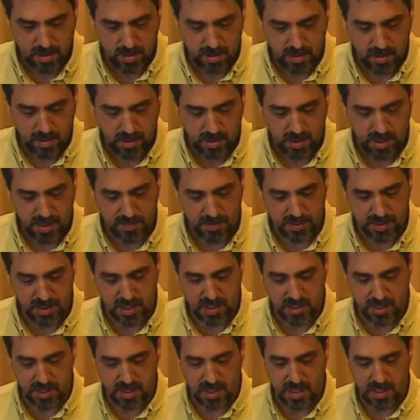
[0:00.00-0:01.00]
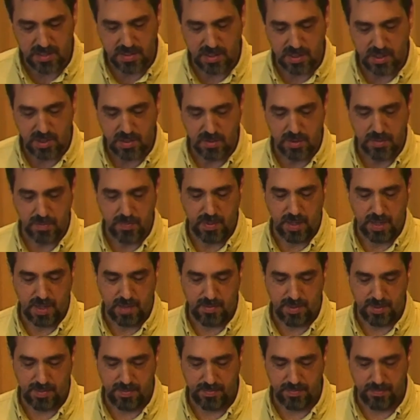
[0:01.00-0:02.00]
Climate change is a huge
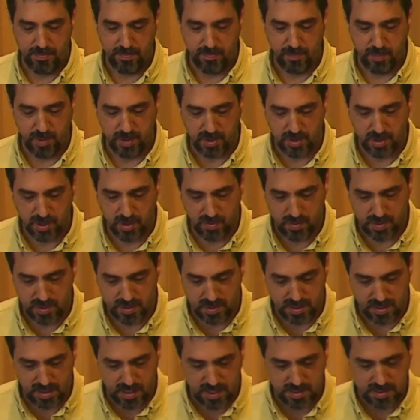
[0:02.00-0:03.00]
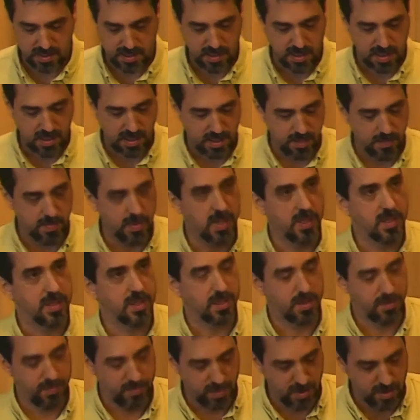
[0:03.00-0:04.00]
problem, but so was the Nazi
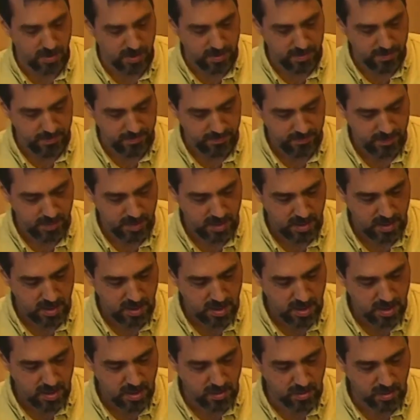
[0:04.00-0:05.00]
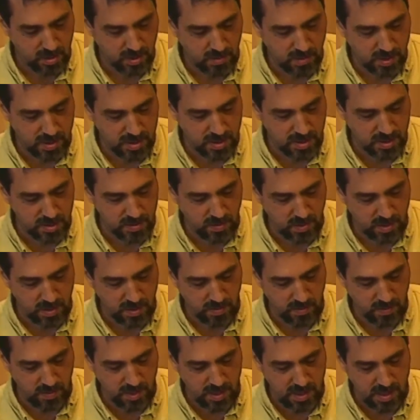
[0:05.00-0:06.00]
occupation of Europe. The only question is whether
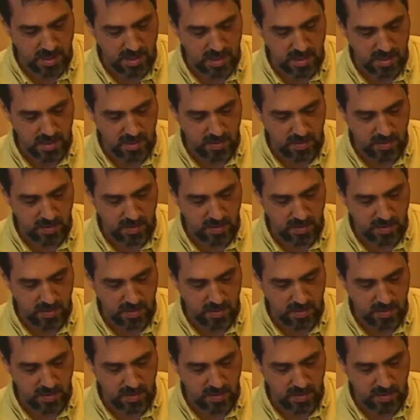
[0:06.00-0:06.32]
we